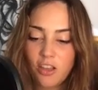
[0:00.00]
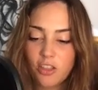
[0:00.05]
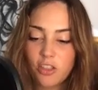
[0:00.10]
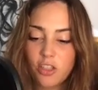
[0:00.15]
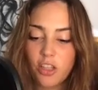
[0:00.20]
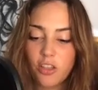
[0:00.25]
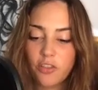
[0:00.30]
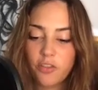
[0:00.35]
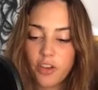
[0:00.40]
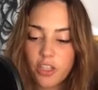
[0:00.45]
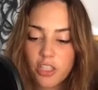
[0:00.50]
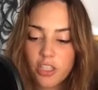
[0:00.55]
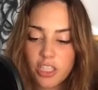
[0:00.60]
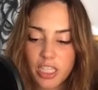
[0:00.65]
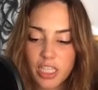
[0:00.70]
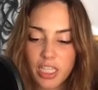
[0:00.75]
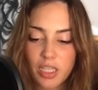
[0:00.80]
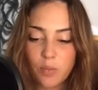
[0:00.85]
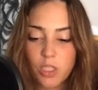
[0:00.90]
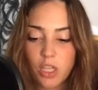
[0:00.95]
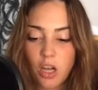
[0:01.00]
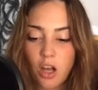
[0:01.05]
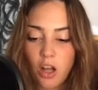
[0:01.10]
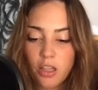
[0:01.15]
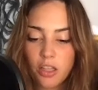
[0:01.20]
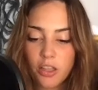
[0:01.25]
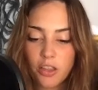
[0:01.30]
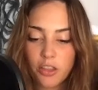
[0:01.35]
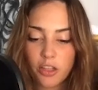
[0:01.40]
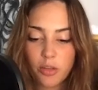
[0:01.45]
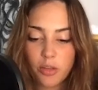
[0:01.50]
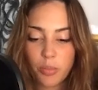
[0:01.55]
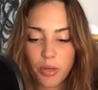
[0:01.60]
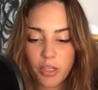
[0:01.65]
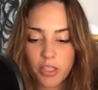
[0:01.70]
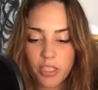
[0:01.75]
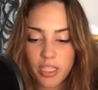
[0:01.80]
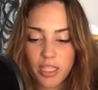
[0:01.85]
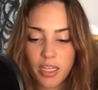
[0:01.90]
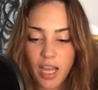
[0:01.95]
So the first scene was all in third
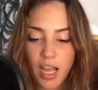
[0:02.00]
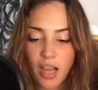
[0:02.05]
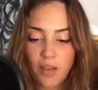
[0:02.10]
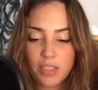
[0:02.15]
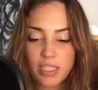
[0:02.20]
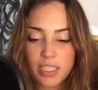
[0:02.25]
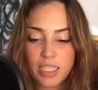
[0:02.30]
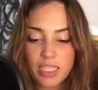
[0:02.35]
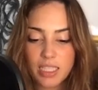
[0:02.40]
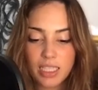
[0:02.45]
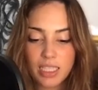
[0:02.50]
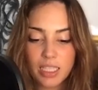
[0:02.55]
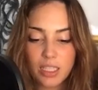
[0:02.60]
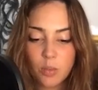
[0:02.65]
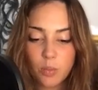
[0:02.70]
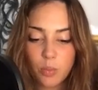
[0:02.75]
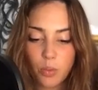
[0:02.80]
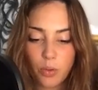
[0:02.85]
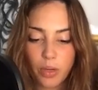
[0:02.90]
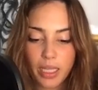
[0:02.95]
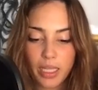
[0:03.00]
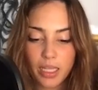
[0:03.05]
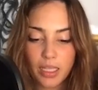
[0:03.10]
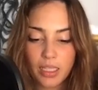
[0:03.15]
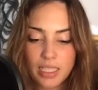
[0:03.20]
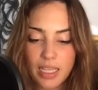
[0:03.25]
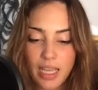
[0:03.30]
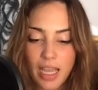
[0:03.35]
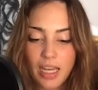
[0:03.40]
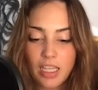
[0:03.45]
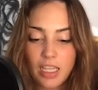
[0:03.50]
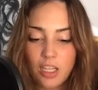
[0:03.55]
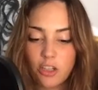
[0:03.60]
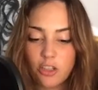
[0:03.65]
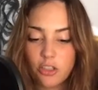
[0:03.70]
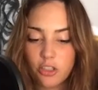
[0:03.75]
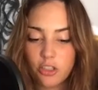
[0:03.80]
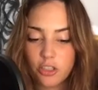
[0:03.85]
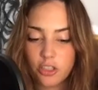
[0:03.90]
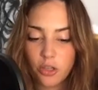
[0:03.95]
person. I was this little boy, 10
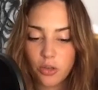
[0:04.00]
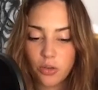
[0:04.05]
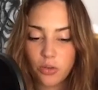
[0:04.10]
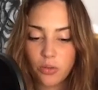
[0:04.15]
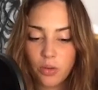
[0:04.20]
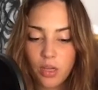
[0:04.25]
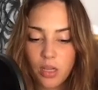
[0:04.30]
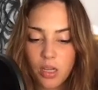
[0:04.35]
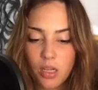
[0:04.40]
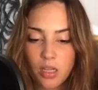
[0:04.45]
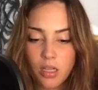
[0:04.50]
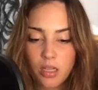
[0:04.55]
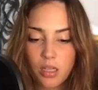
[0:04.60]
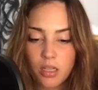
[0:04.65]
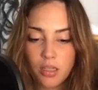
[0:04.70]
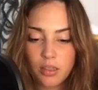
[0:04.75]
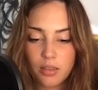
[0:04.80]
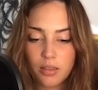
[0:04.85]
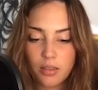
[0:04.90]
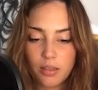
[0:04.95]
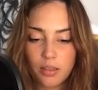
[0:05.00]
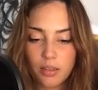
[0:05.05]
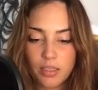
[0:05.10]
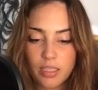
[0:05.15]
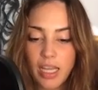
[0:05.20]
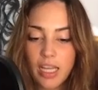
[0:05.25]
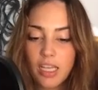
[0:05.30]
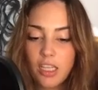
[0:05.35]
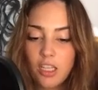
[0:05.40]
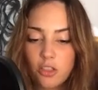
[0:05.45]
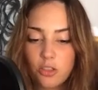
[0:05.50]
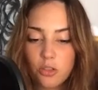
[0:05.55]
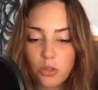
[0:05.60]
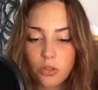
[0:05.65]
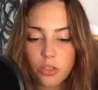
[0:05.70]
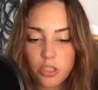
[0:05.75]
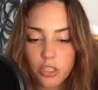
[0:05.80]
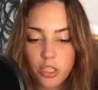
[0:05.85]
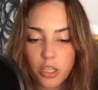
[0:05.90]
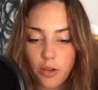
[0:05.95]
years or so, 10 years
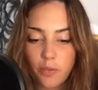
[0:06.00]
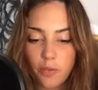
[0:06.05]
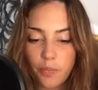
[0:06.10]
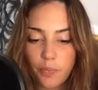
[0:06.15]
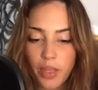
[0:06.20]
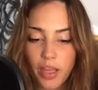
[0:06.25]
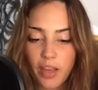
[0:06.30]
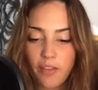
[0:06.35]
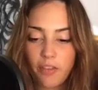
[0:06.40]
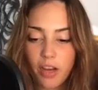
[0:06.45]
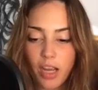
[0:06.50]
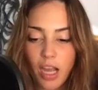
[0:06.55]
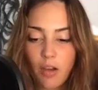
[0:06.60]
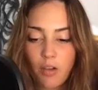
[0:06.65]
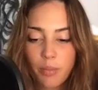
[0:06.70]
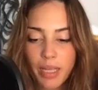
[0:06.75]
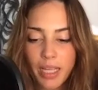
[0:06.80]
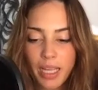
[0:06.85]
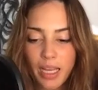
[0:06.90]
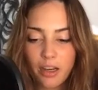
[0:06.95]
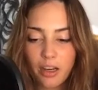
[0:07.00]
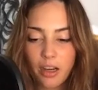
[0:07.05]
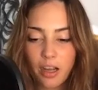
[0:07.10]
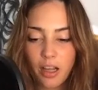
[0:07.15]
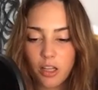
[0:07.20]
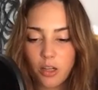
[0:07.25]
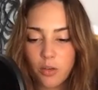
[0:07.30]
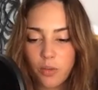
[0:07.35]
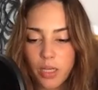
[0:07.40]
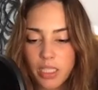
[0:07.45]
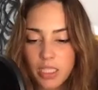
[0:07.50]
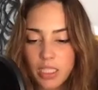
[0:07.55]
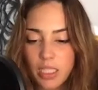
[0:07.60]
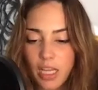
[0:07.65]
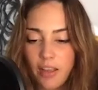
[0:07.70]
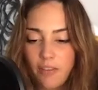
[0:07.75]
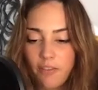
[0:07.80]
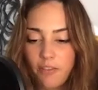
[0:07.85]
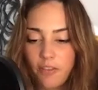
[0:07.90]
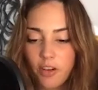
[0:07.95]
old or so. I forgot what my hair color was.
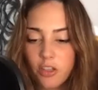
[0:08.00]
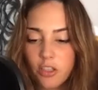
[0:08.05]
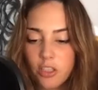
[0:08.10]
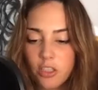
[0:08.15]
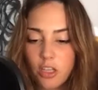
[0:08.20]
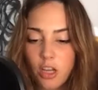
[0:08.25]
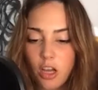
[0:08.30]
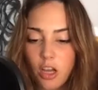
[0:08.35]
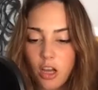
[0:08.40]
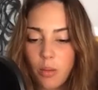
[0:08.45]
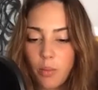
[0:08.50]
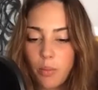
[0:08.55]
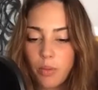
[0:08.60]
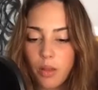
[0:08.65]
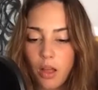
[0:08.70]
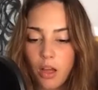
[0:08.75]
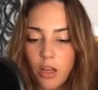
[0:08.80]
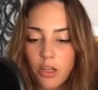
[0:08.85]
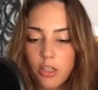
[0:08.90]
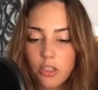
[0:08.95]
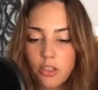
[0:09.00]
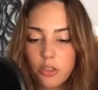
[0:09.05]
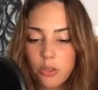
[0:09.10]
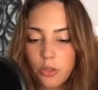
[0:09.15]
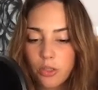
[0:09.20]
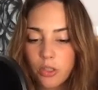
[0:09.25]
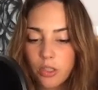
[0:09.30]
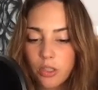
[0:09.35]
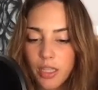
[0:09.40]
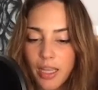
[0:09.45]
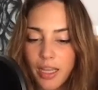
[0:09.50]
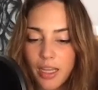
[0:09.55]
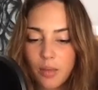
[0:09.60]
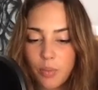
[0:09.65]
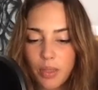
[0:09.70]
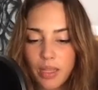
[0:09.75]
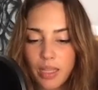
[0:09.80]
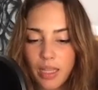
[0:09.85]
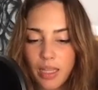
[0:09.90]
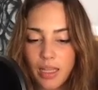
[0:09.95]
I first saw blonde shoulder
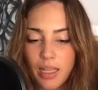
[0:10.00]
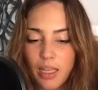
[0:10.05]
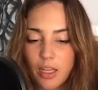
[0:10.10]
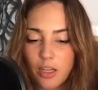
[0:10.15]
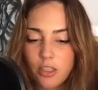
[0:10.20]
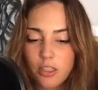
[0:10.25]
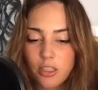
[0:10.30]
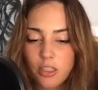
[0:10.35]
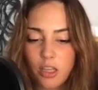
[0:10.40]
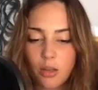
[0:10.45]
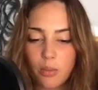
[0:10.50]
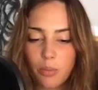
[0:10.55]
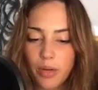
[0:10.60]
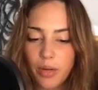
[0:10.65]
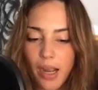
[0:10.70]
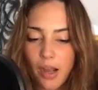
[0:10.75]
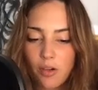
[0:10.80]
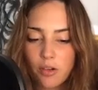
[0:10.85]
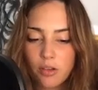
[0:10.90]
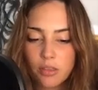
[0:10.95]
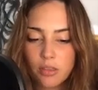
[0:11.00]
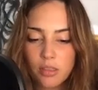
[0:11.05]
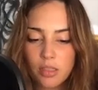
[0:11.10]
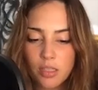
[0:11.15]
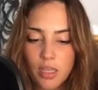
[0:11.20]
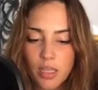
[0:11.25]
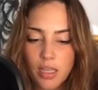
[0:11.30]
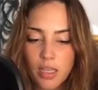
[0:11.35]
length, but then later saw brown.